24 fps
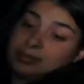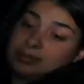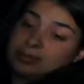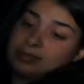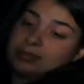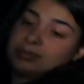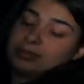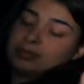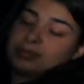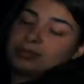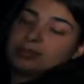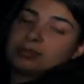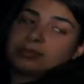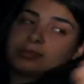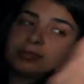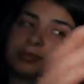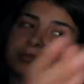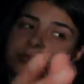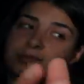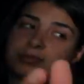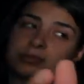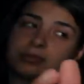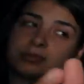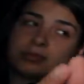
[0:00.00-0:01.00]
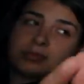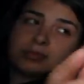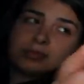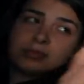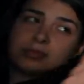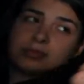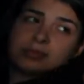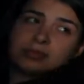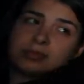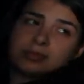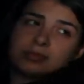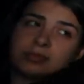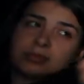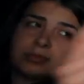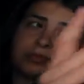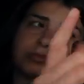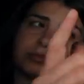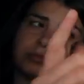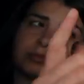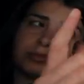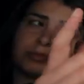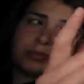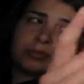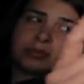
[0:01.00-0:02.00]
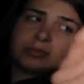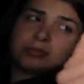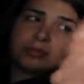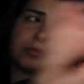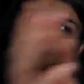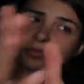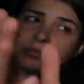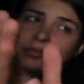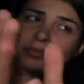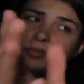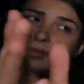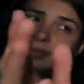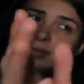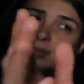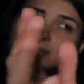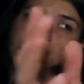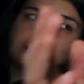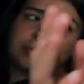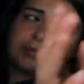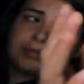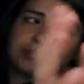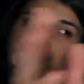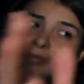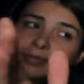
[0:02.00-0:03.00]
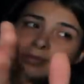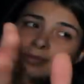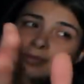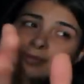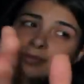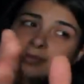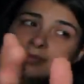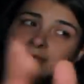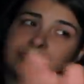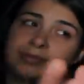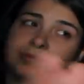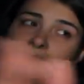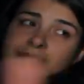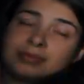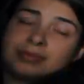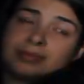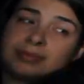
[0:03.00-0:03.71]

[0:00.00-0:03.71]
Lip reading: No words are spoken by the person on screen.